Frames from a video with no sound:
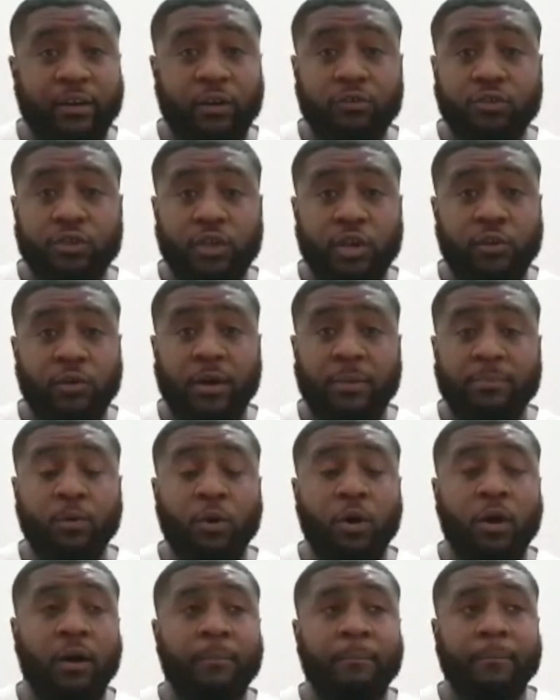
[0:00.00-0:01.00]
go zonal.
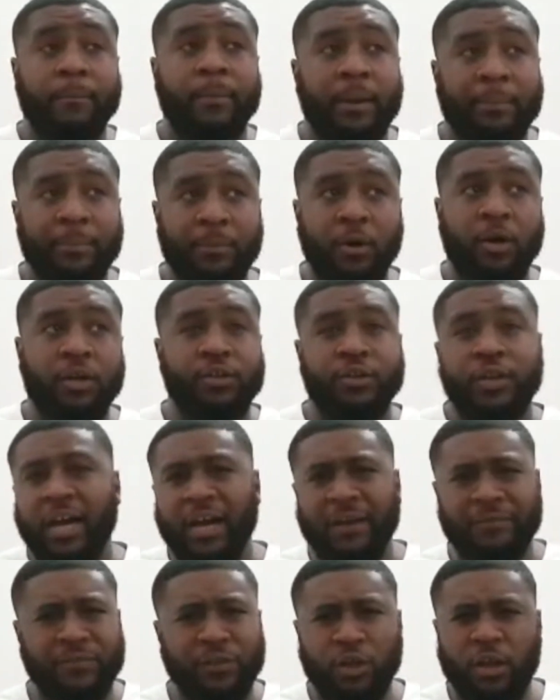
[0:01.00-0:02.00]
I'm not, you
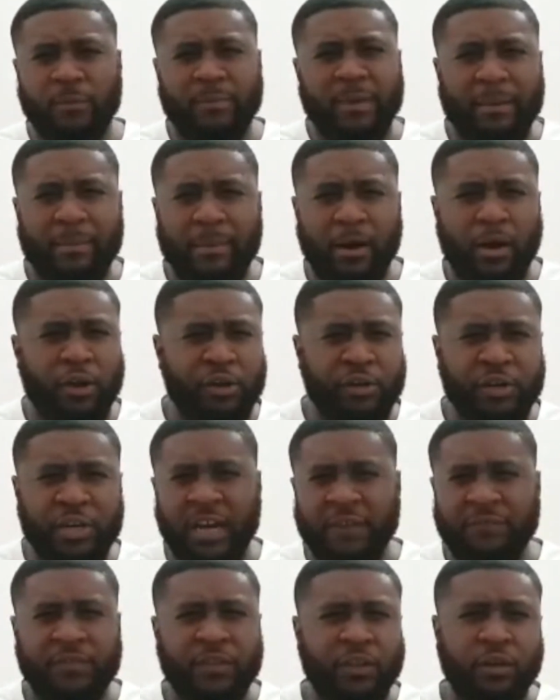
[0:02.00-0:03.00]
have to go man marking, you
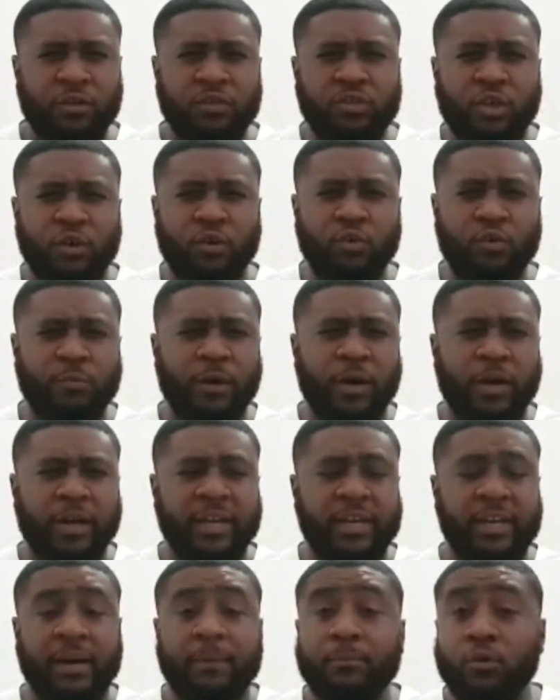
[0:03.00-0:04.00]
have to go zonal
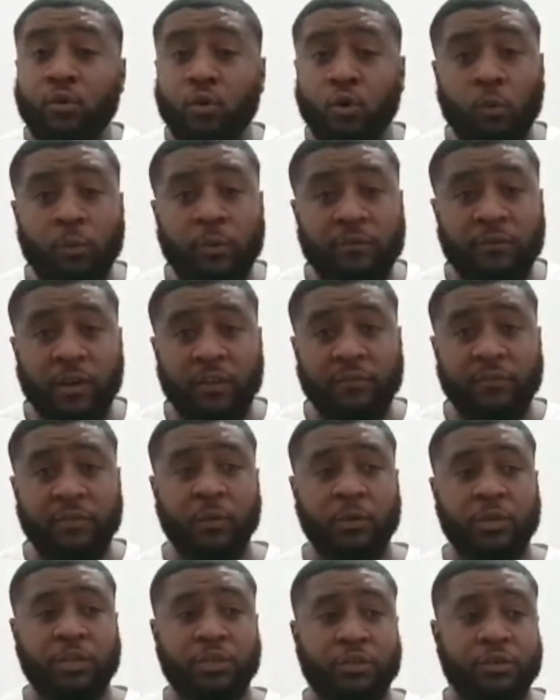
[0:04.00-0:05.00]
marking. I'm cool with whatever you
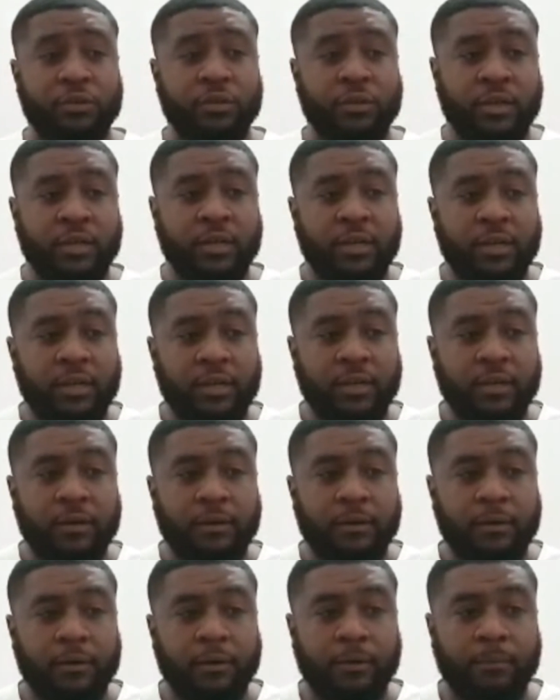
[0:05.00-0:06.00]
want to do.
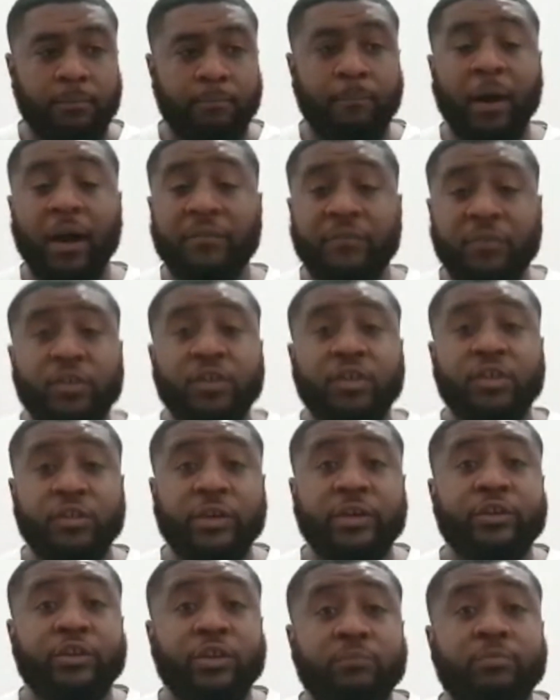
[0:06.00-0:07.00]
But if you're going
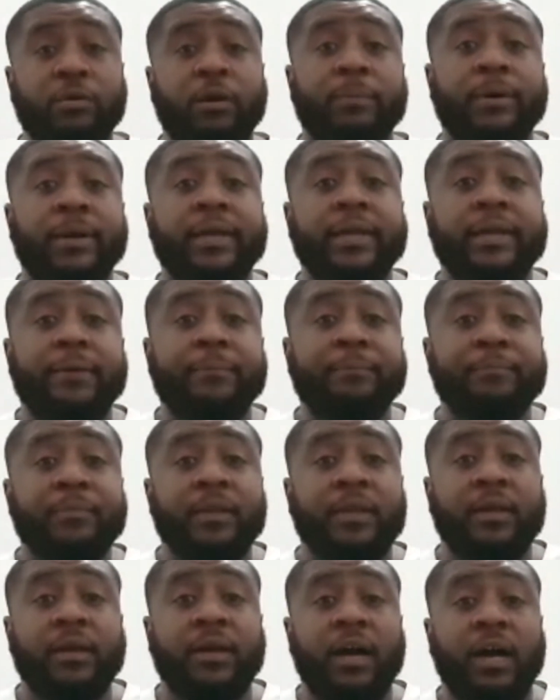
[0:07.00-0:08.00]
to do it properly.
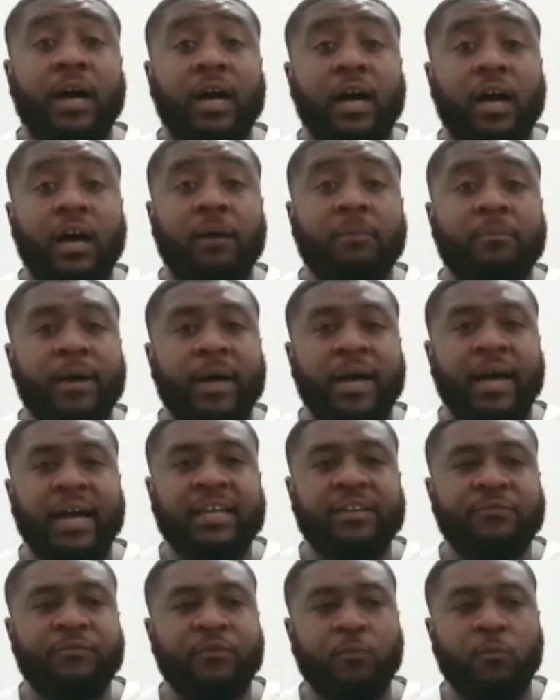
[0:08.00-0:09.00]

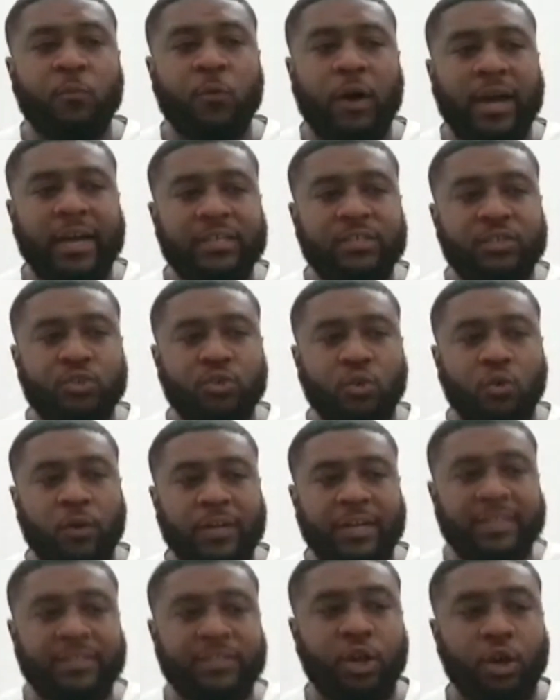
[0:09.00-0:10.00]
And from what I saw,
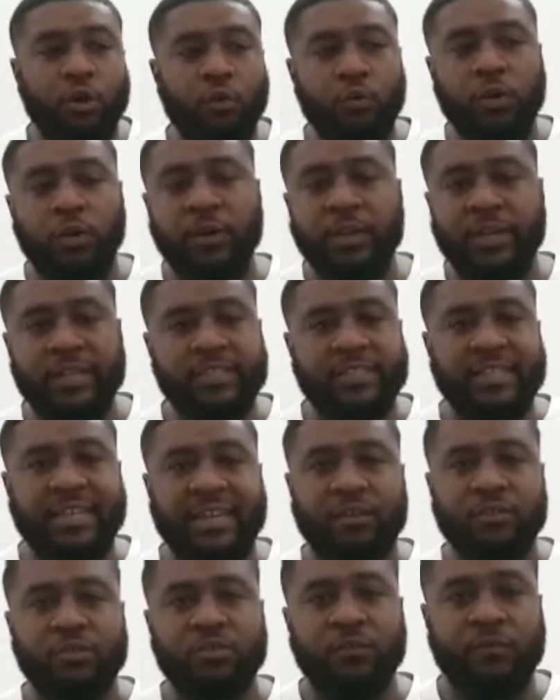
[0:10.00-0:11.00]
and I don't know the ins and
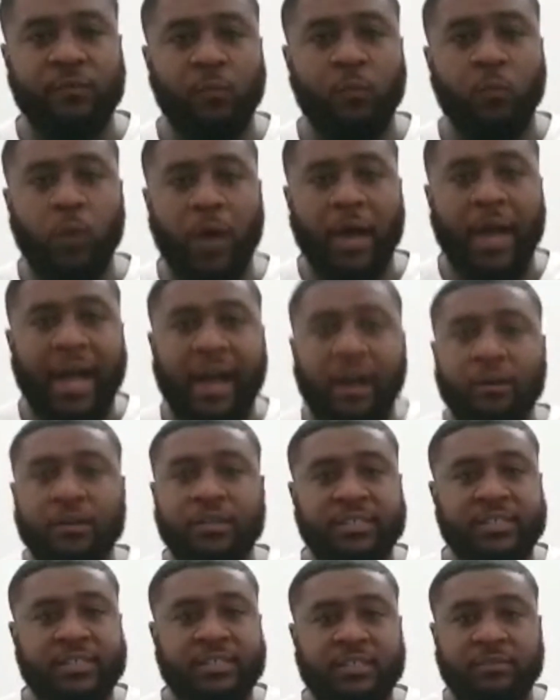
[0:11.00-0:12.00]
outs of how
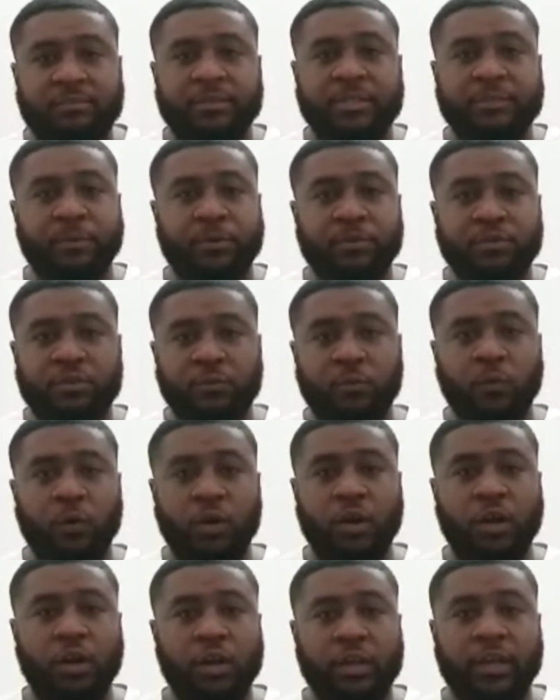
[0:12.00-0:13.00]
the system is supposed to
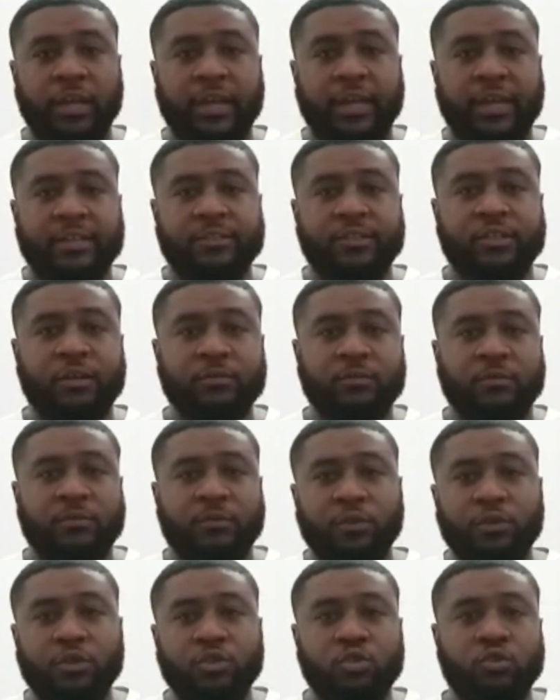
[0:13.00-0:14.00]
work, in terms of
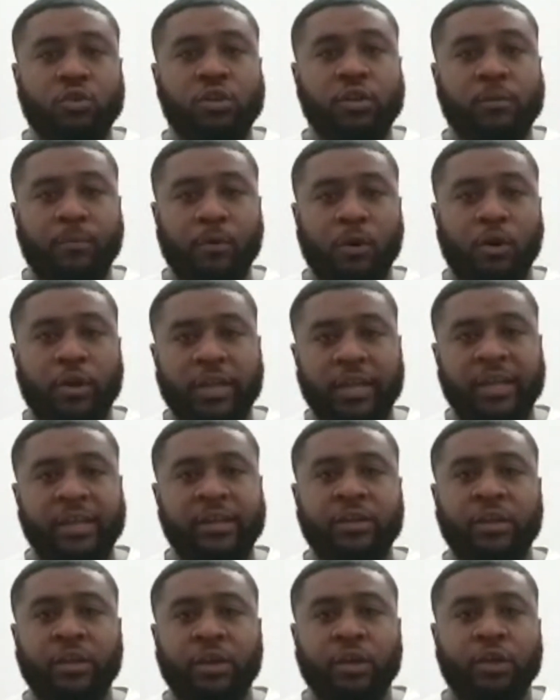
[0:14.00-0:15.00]
who's doing the
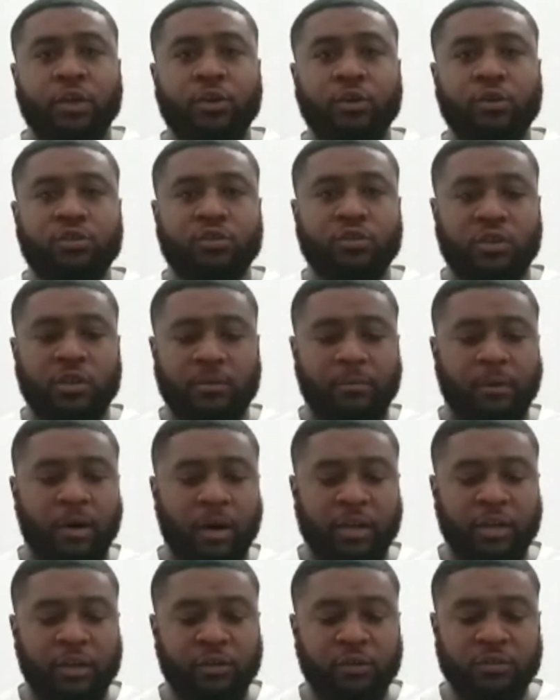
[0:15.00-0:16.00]
blocking, who's doing the
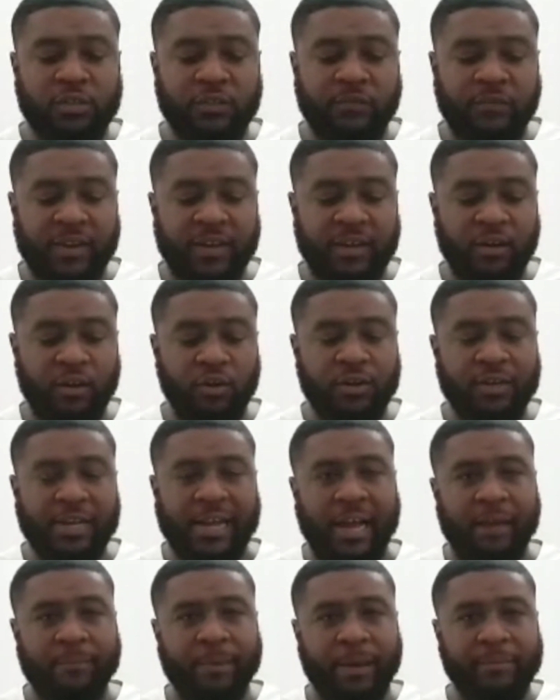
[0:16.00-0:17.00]
marking, who's defending. Looked
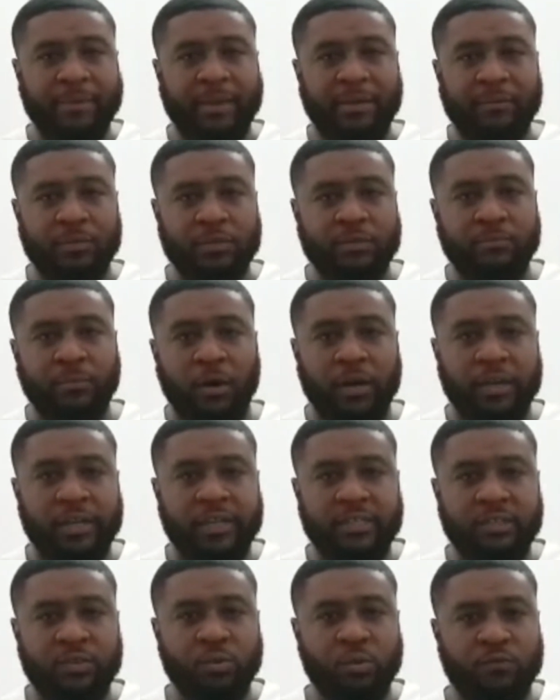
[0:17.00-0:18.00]
like Aubameyang was
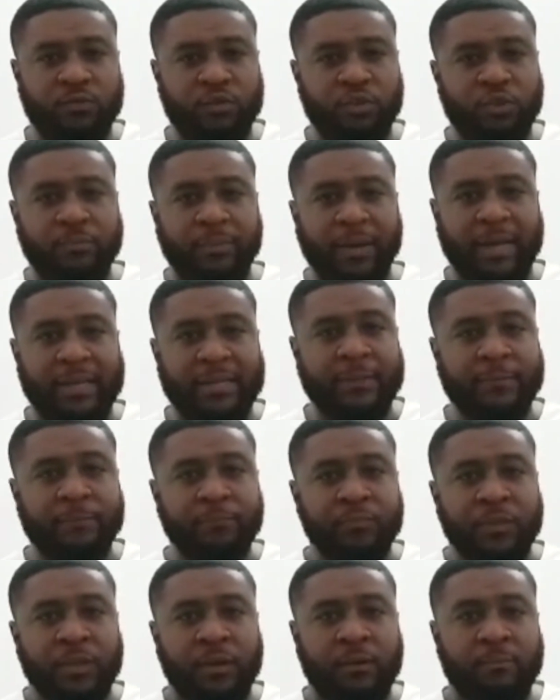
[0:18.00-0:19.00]
marking sort of two man,
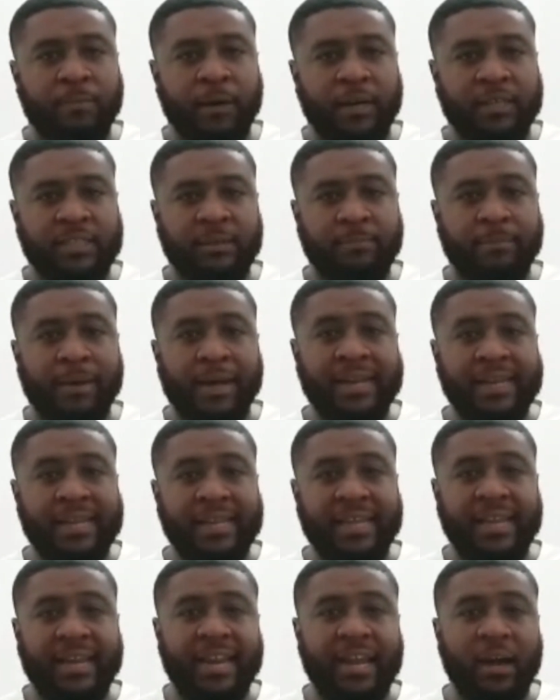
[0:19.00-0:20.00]
but the man,
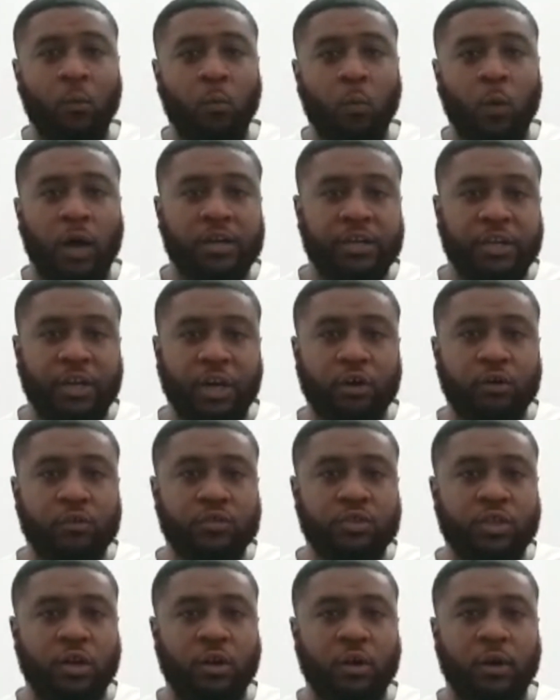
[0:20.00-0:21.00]
he let one go.
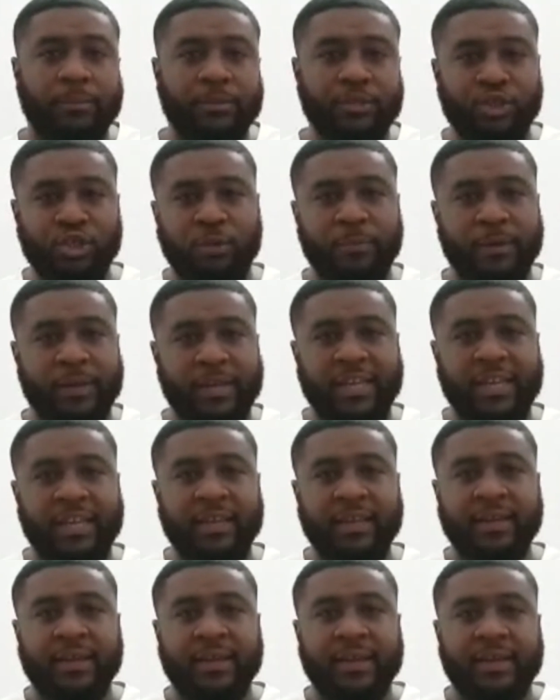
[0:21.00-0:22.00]
So I'm assuming